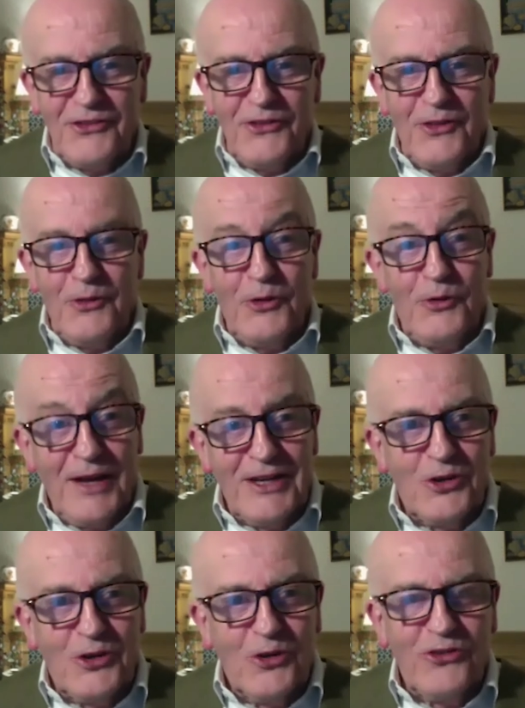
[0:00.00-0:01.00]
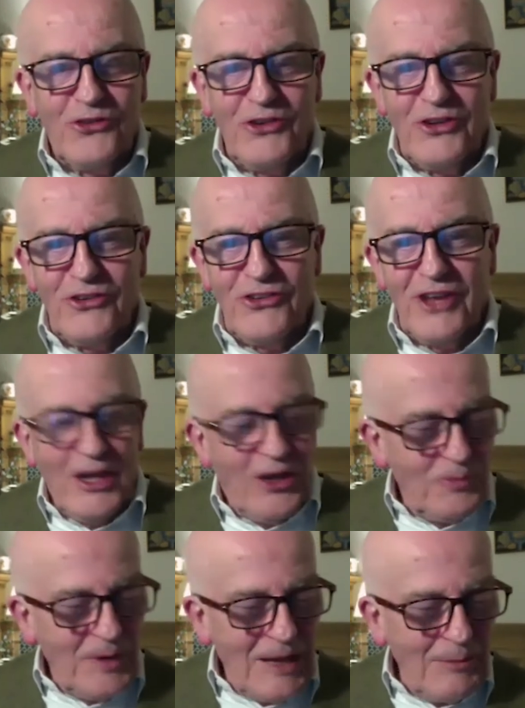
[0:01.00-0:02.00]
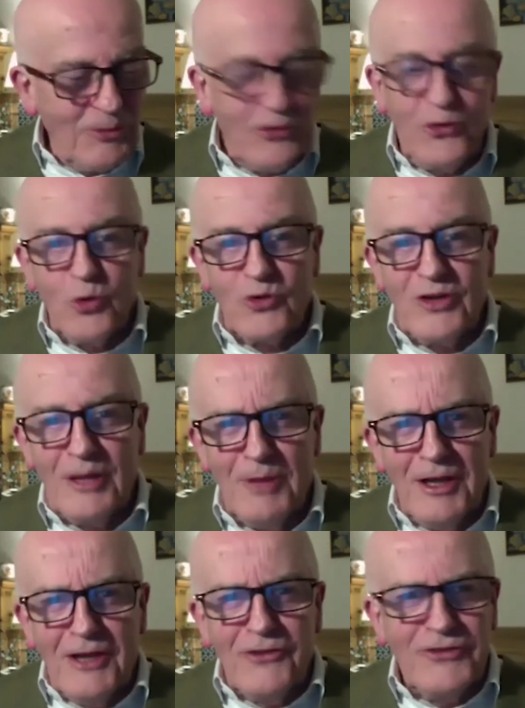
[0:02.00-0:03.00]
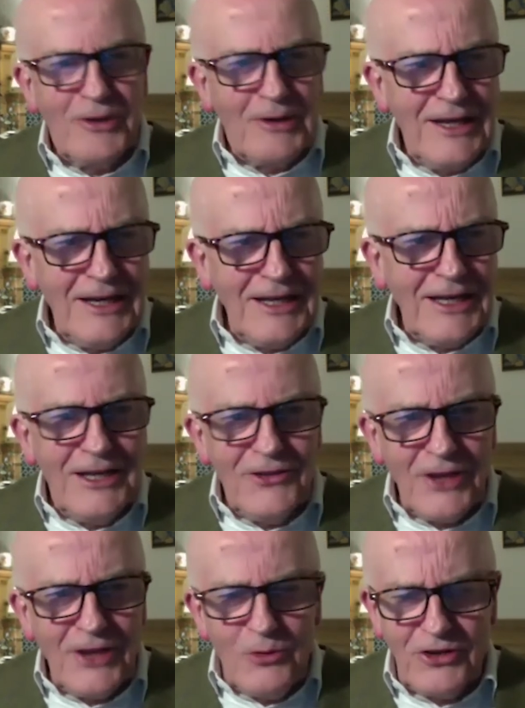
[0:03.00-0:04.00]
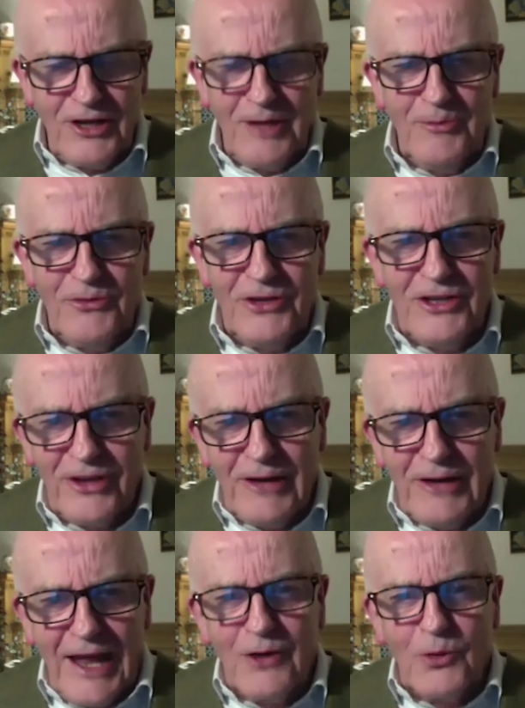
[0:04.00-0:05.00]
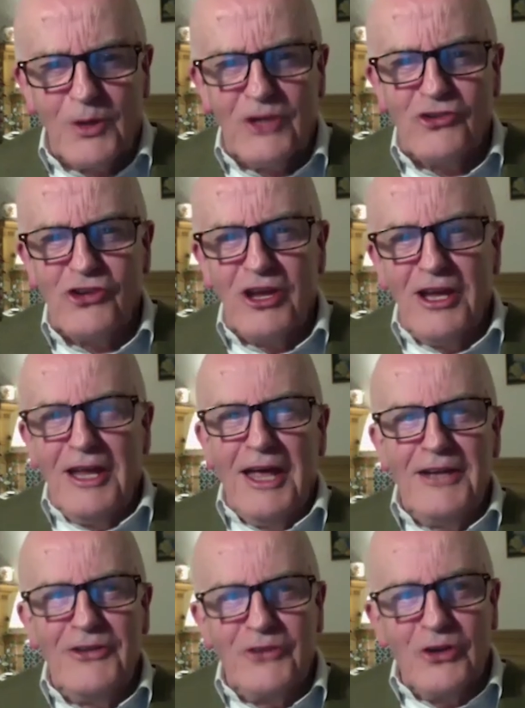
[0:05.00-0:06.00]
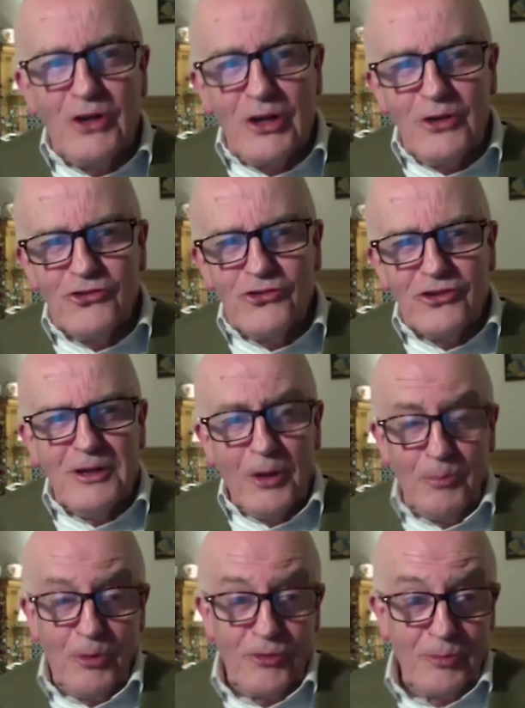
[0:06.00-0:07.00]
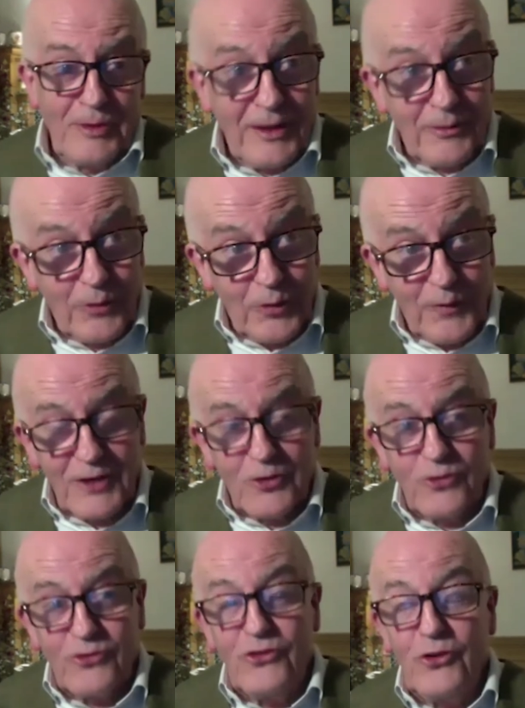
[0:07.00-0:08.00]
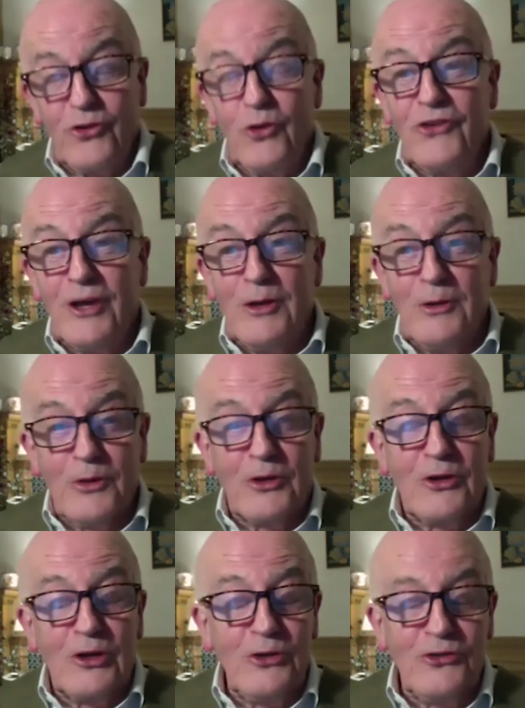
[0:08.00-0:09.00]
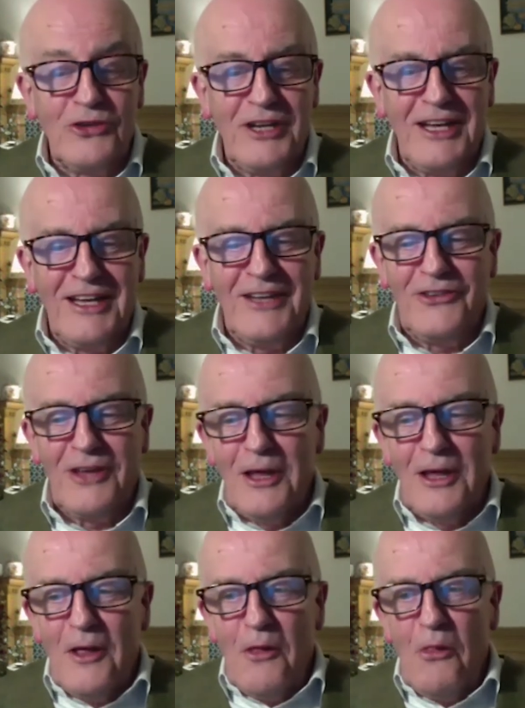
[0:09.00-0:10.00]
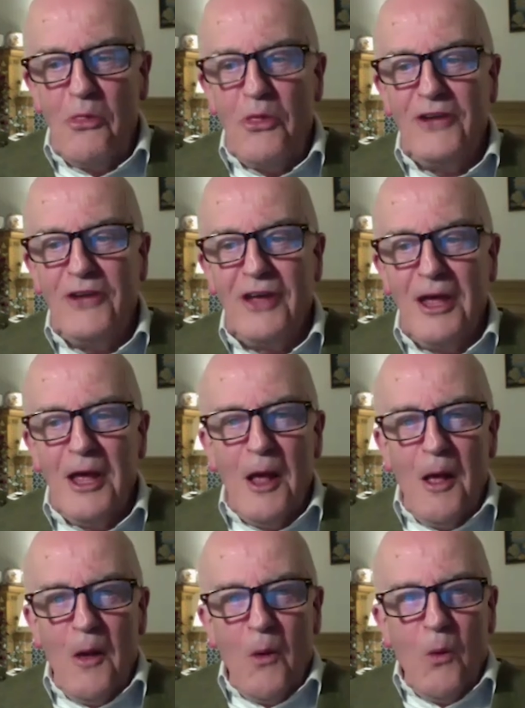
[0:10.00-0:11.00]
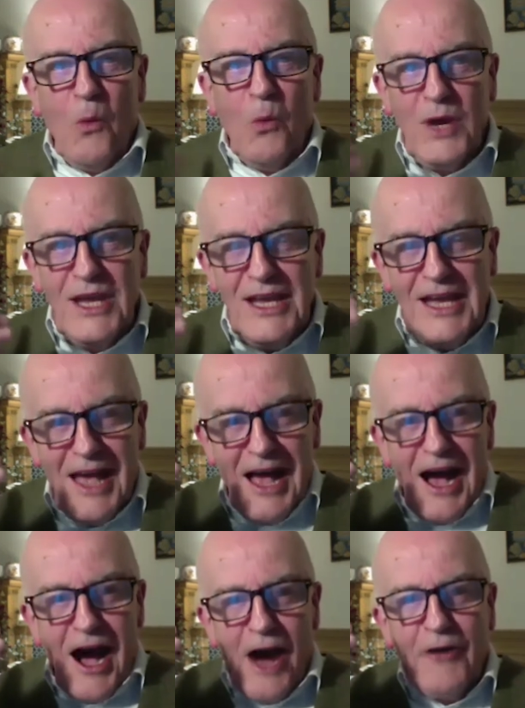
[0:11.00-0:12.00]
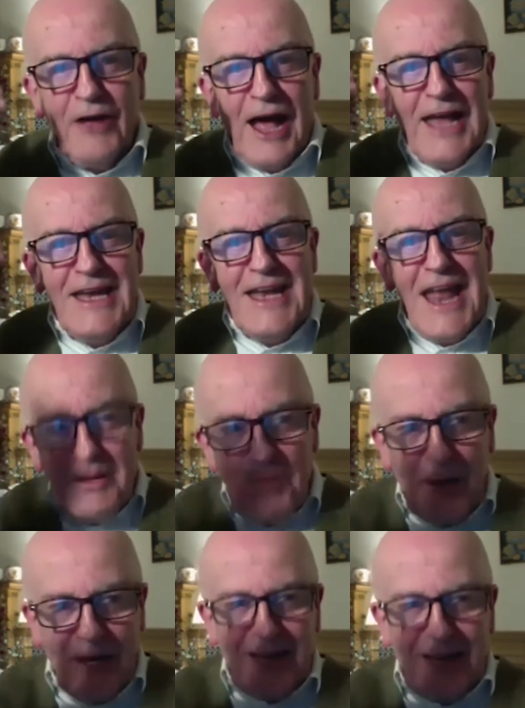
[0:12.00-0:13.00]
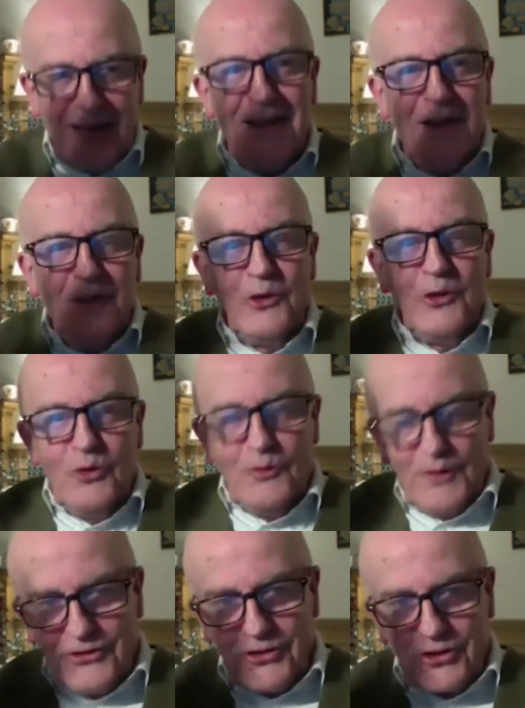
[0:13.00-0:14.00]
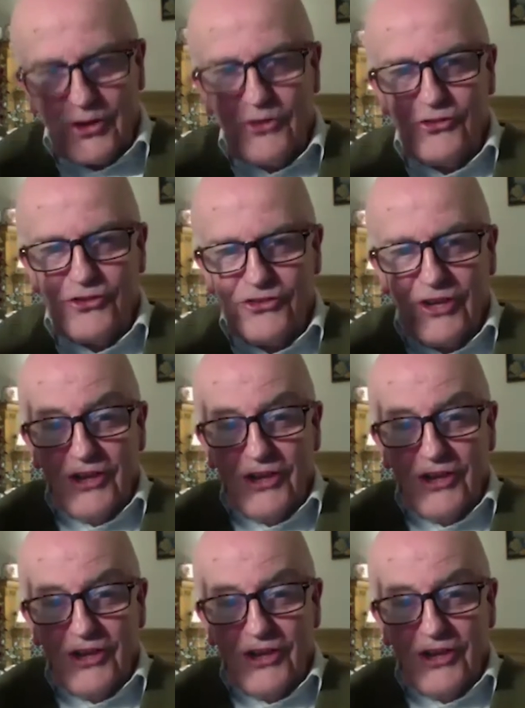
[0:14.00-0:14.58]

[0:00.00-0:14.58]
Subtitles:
that the divine consciousness has been able to talk to him so clearly in his own terms, in his own language. And his conclusion, and possibly that of the divine consciousness also, the conclusion is that we are enabling the universal consciousness